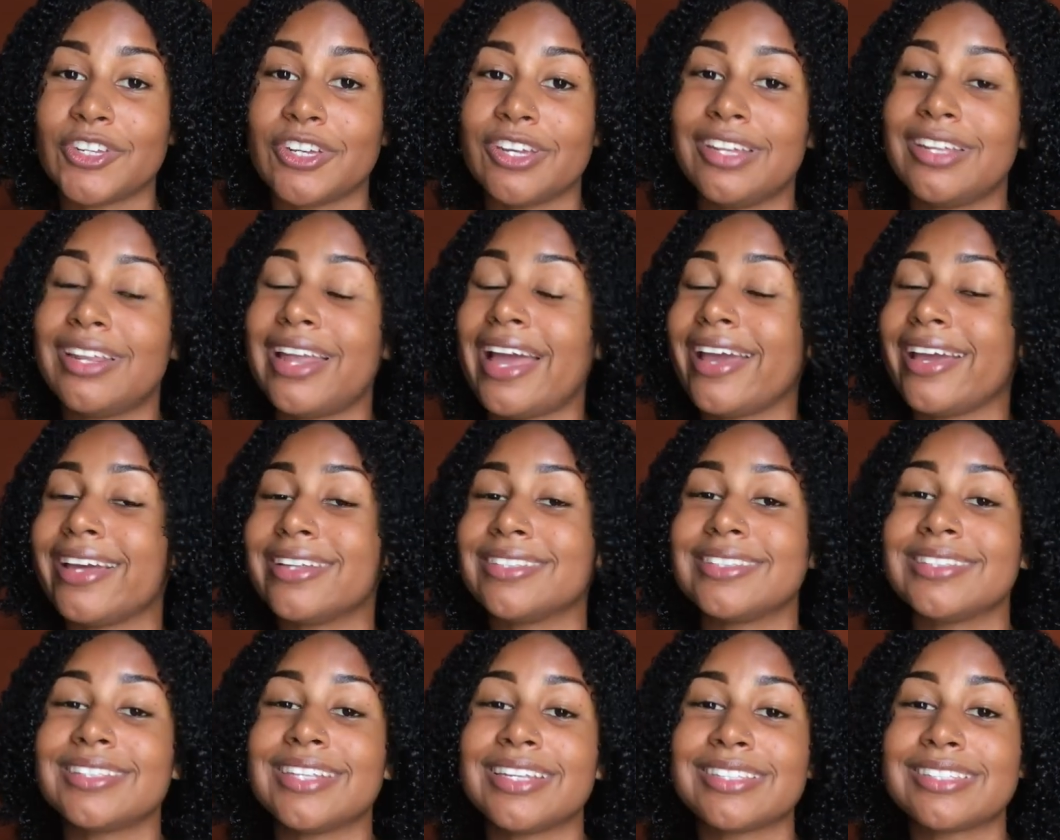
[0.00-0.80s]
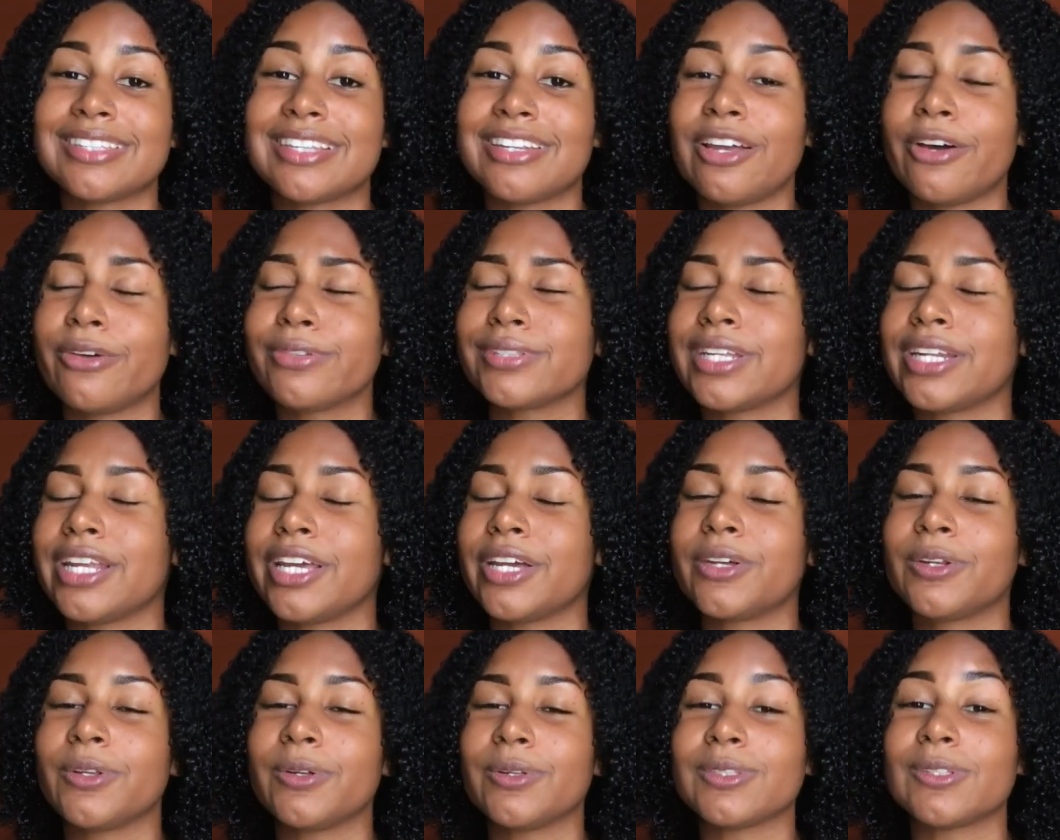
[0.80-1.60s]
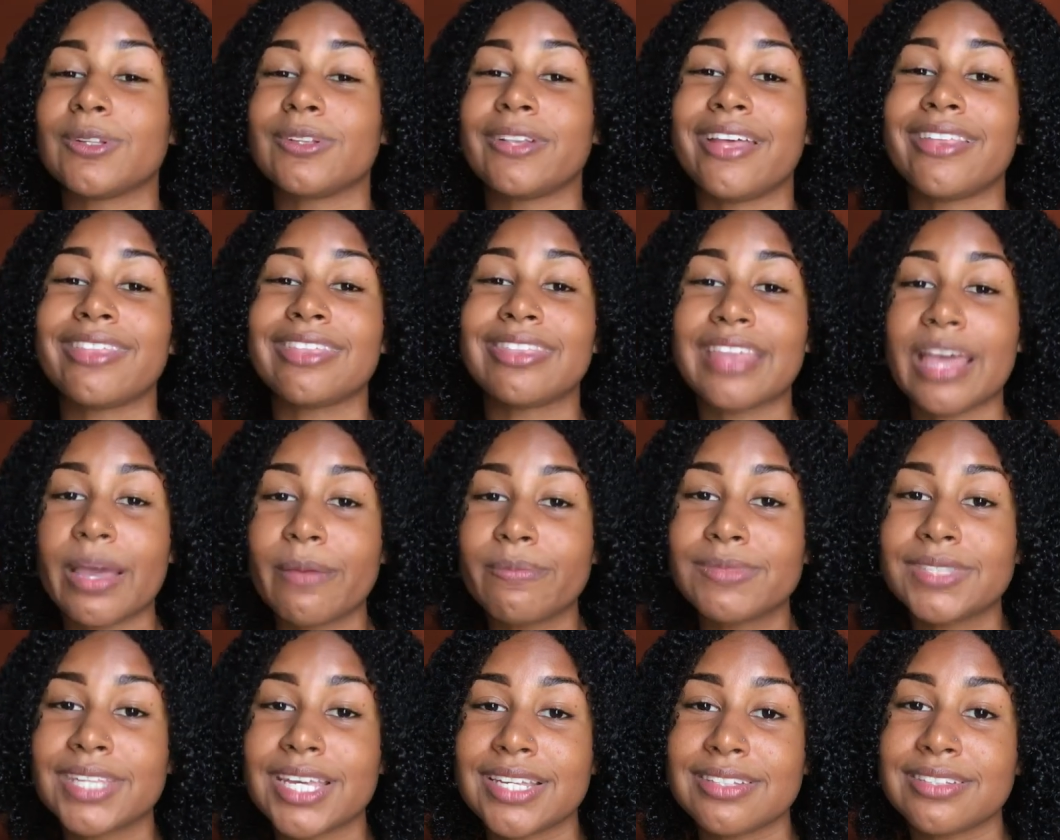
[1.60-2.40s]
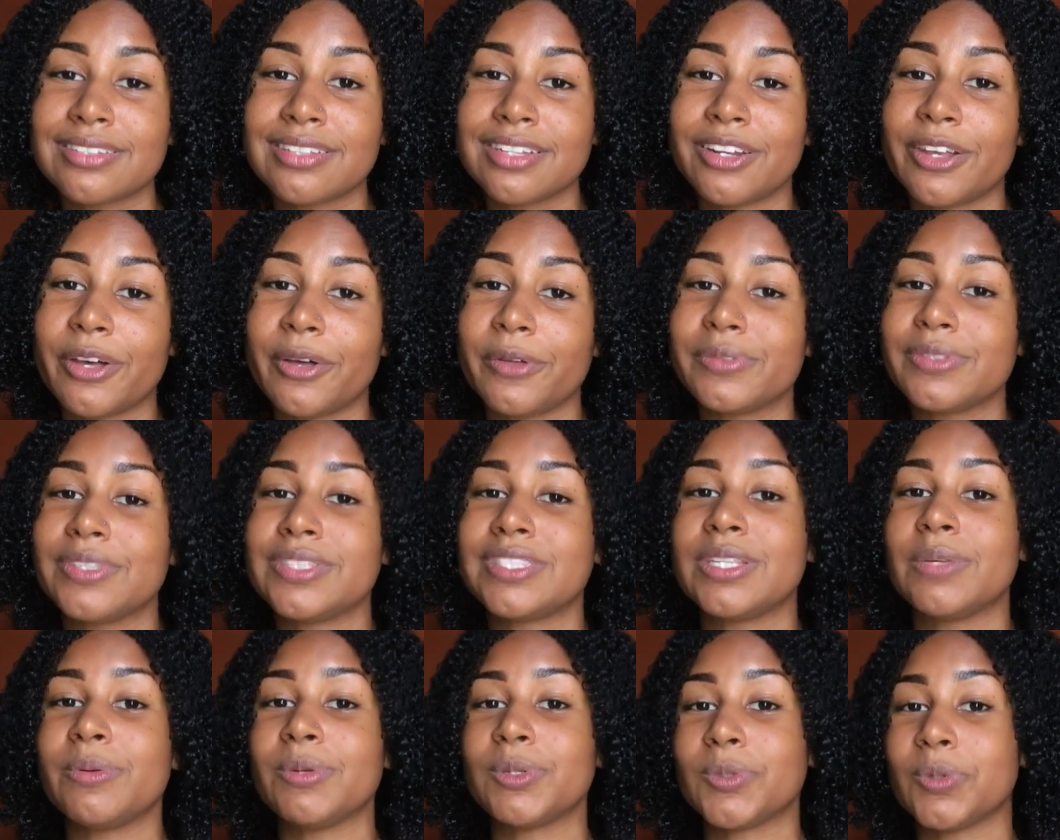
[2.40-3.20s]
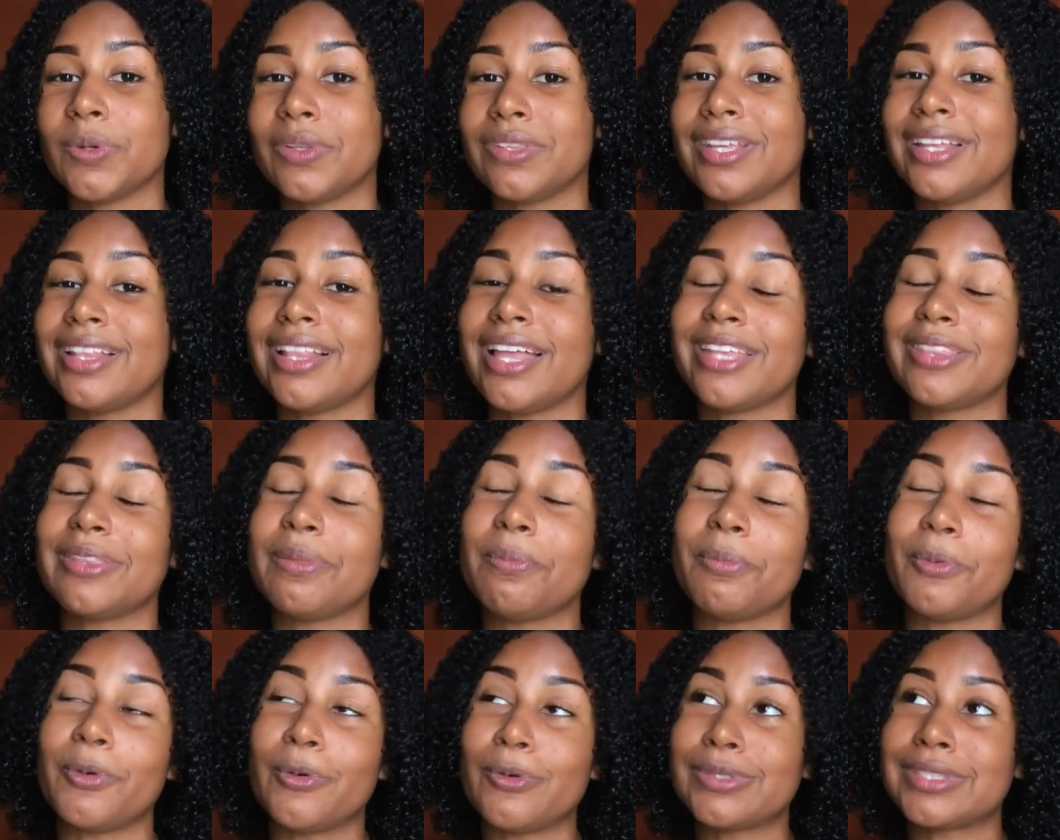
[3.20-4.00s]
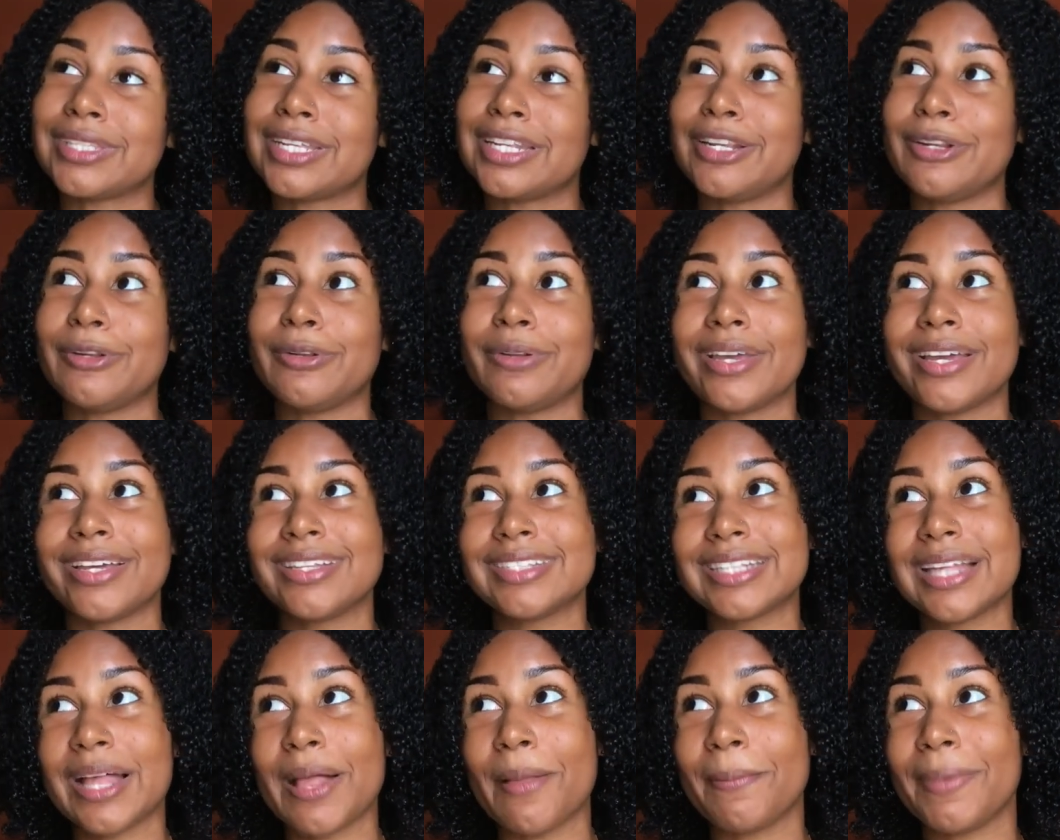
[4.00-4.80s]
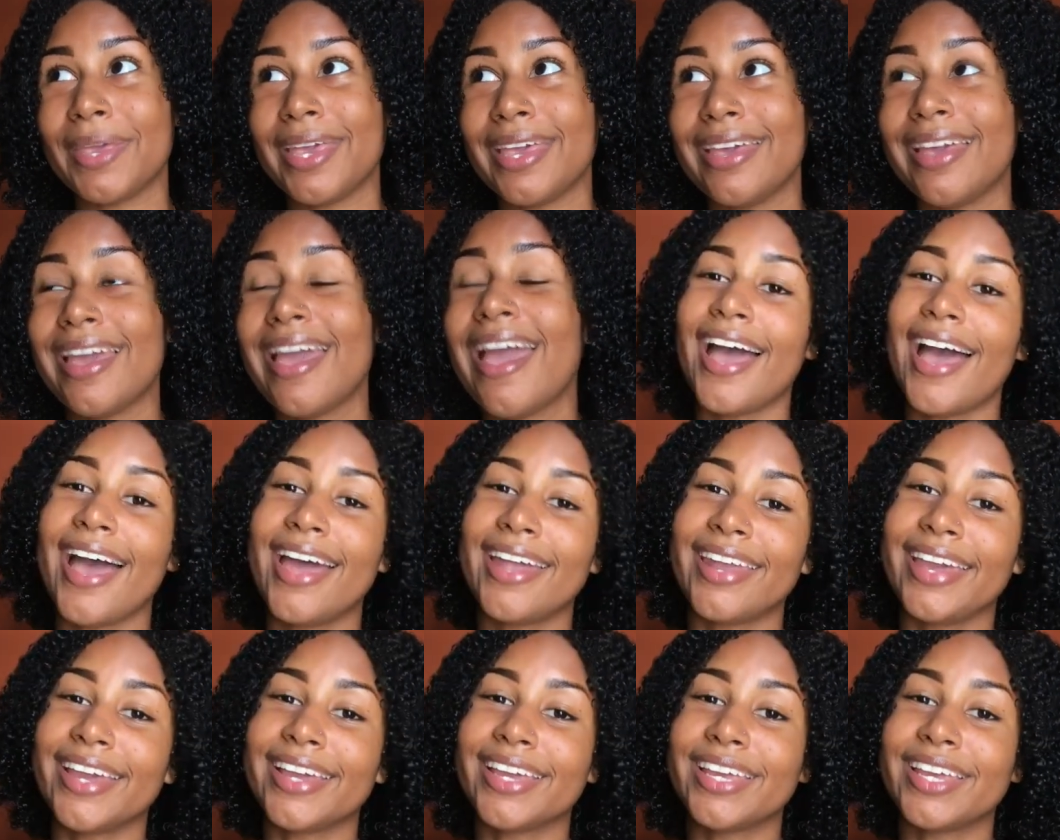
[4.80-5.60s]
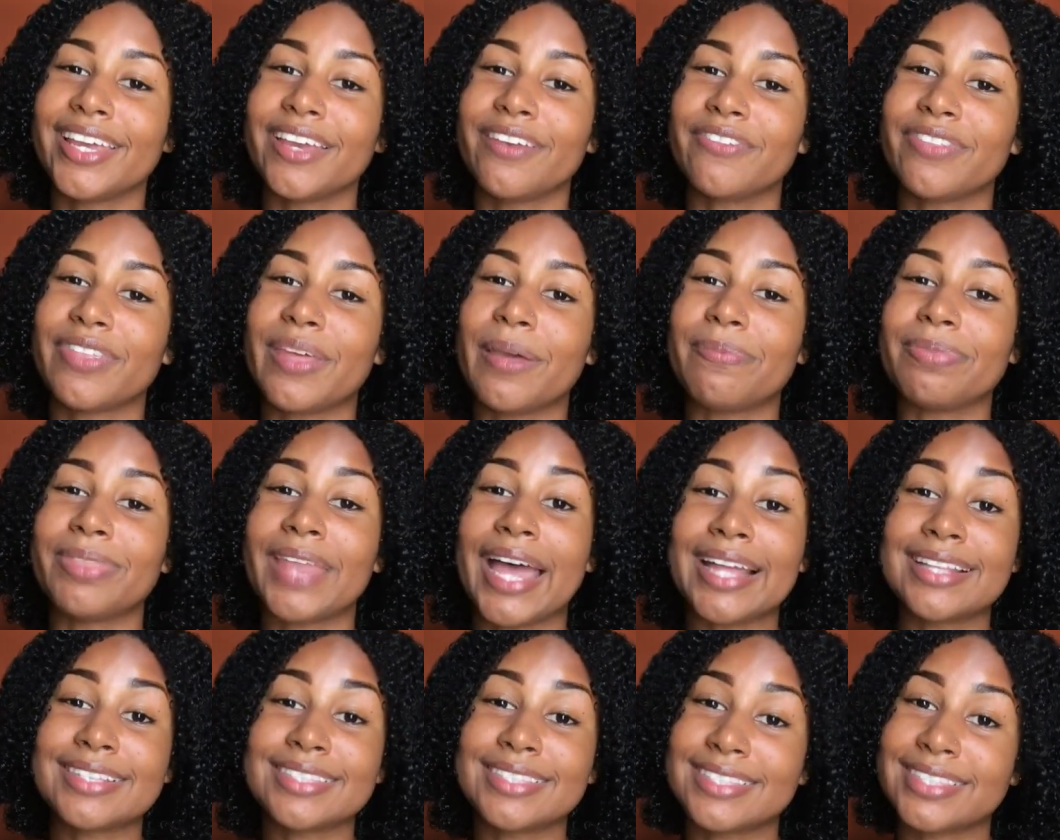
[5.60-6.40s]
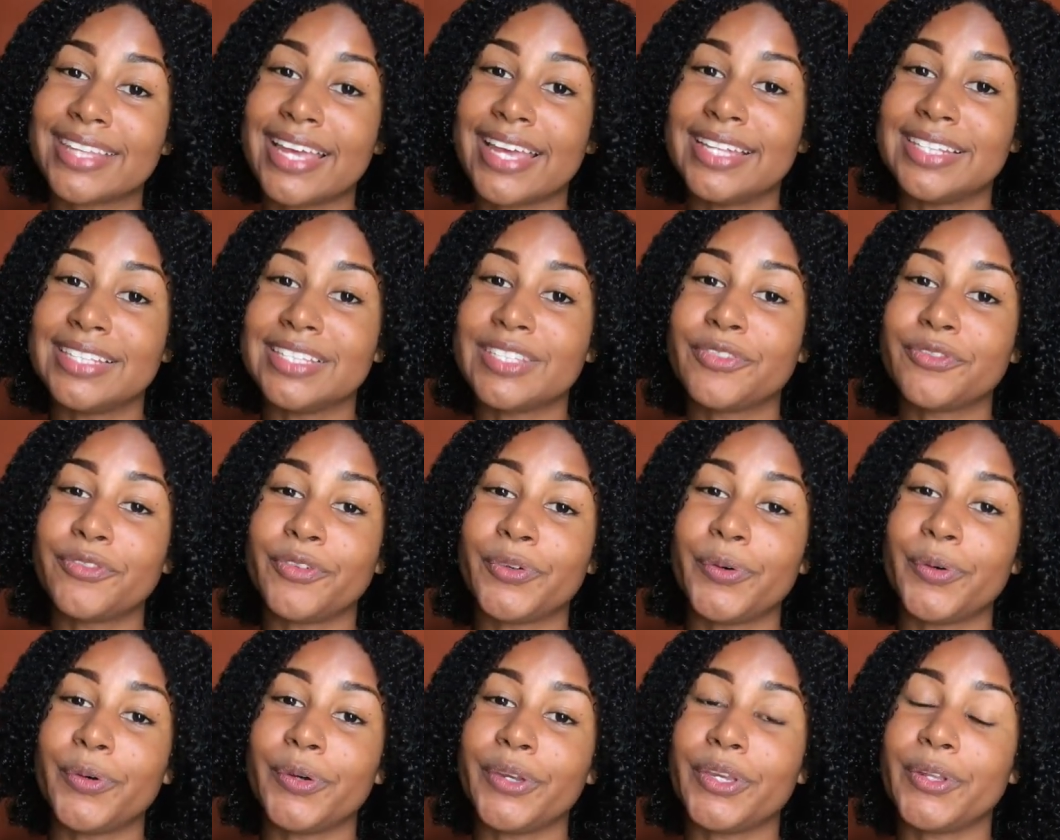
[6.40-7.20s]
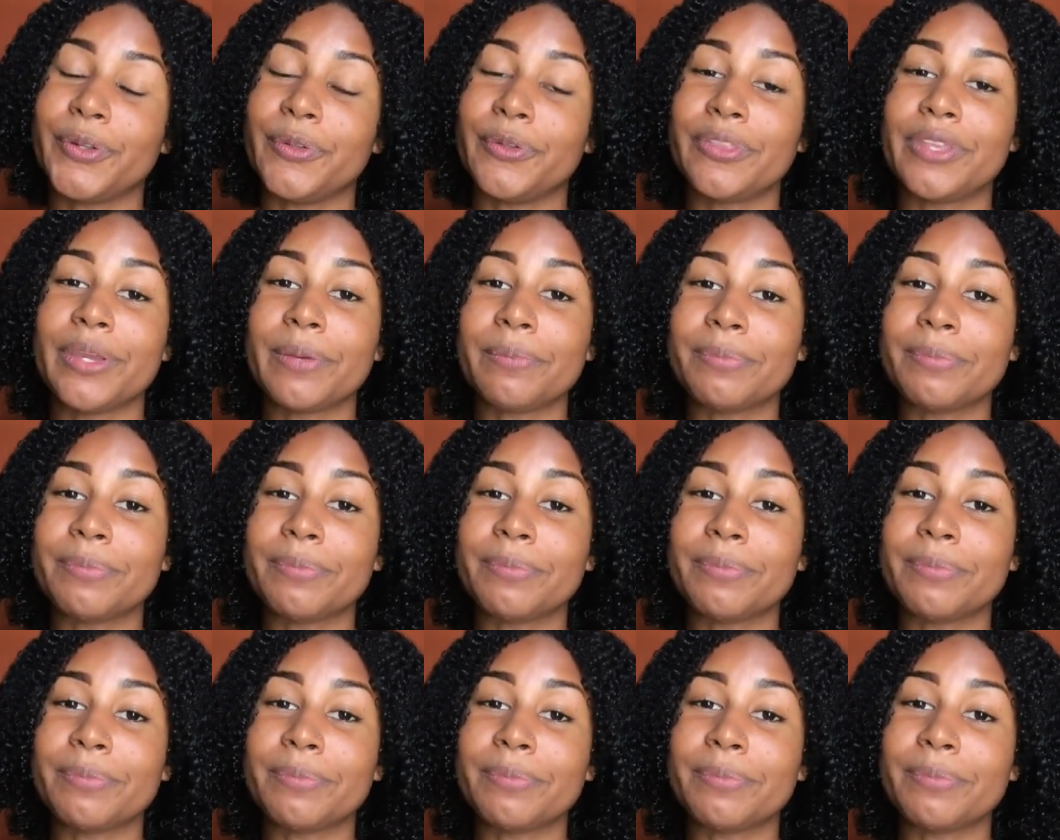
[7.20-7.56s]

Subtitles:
I get to test it out, and I could also let them test it out to see which one they like the most, and you know, they could tell me, and I can give them that scent for, you know, their